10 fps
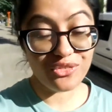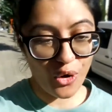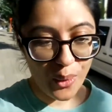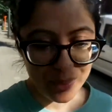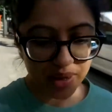
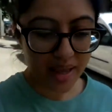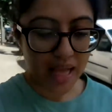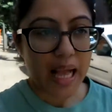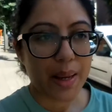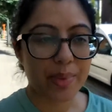from,
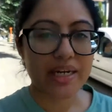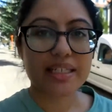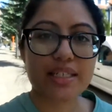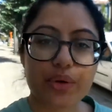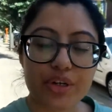but
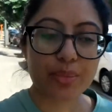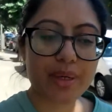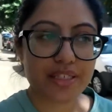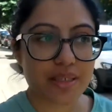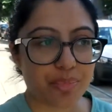it's going to
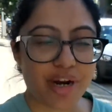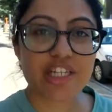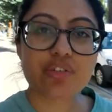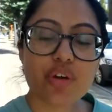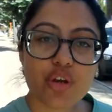be a
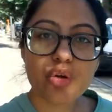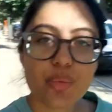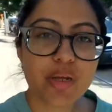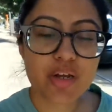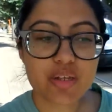surprise for
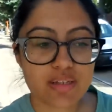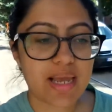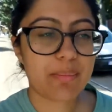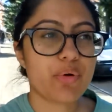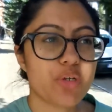you because
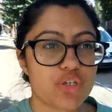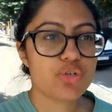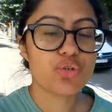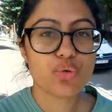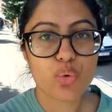I'm going
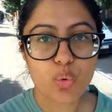to do